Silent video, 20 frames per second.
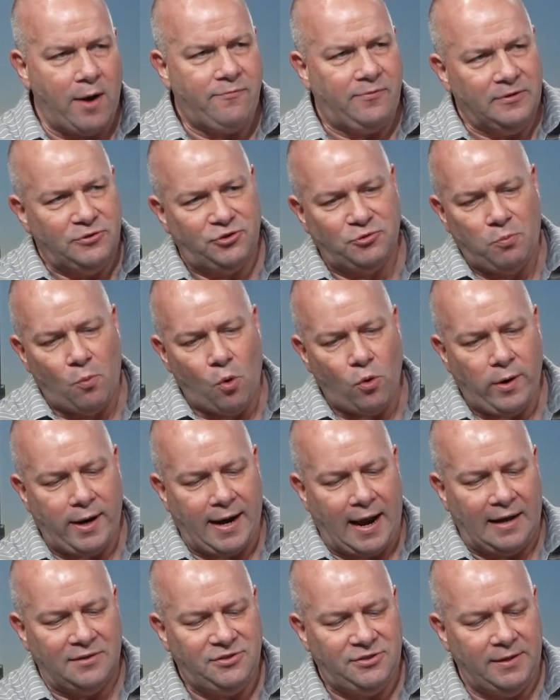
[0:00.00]
this morning,
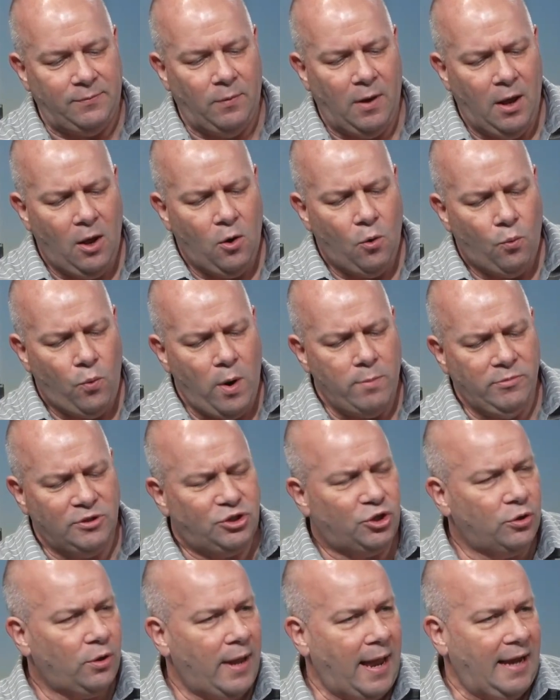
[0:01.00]
I said, when was
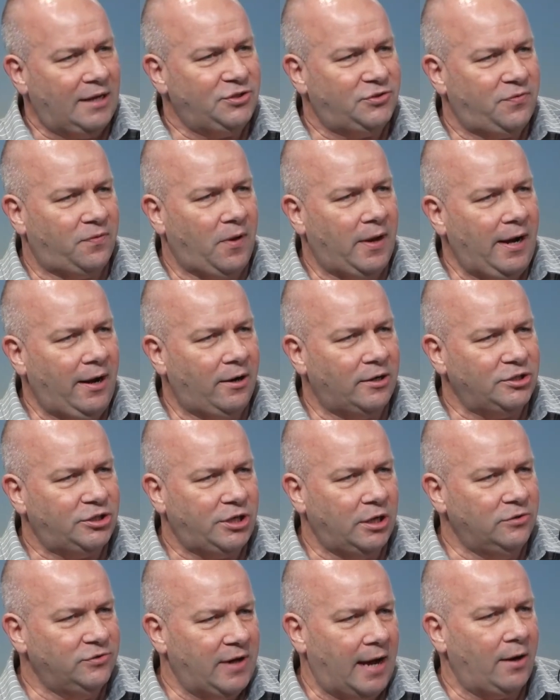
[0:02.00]
your last flare? And she
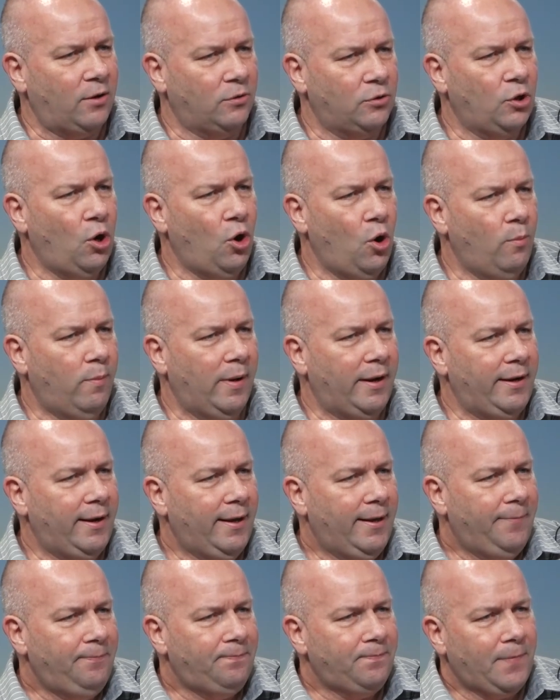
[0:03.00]
goes, I don't know, but
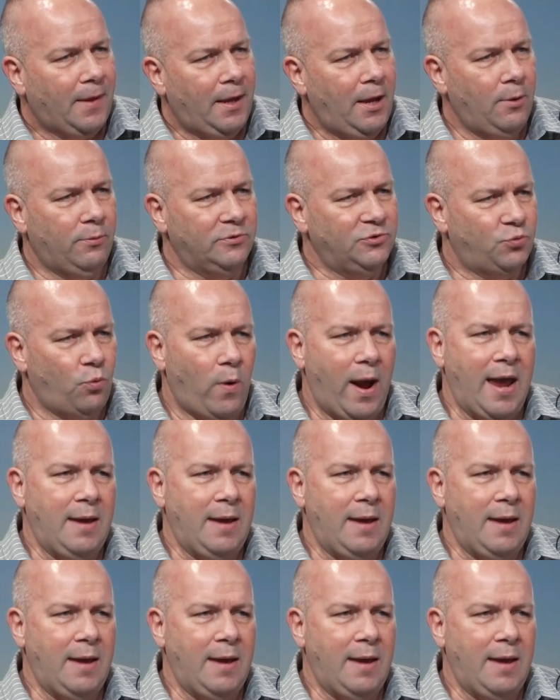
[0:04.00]
it was way